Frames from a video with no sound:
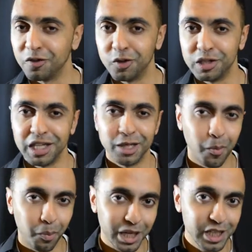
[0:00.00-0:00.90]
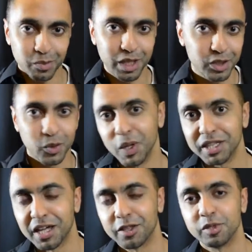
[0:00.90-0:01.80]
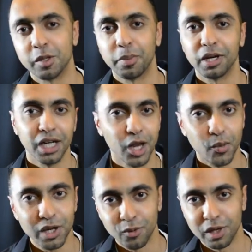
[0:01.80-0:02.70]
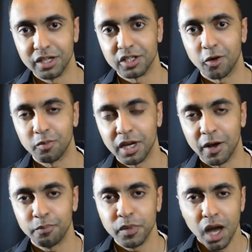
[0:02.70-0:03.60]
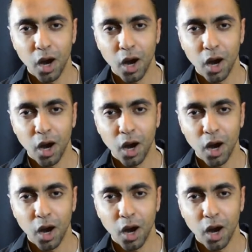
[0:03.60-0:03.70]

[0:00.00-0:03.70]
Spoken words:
If you did, please do hit that thumbs up button. It really does help me out.